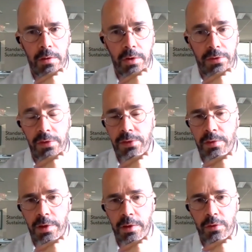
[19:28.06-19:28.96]

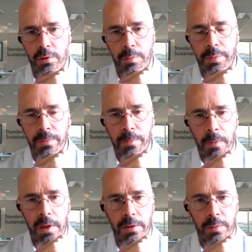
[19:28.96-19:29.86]
registered in Europe
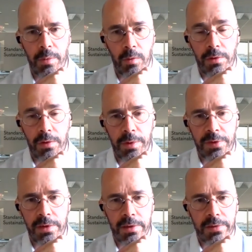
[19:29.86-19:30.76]
under the
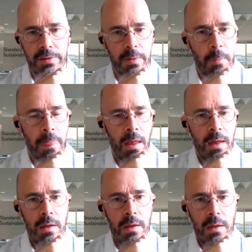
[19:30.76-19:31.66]
BCS.
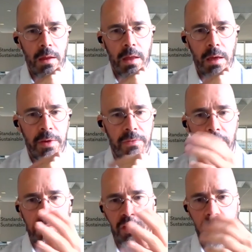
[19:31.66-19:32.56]

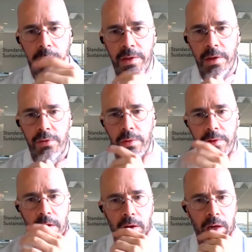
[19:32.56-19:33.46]
From Germany to the
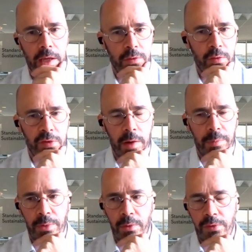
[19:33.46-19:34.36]
Netherlands to
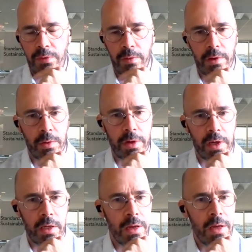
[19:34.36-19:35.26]
Cyprus to the
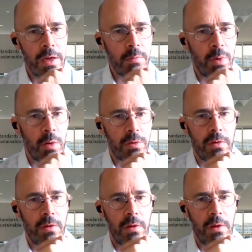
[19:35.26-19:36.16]
UK. But
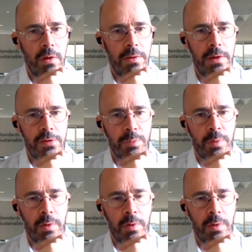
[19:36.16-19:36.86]
these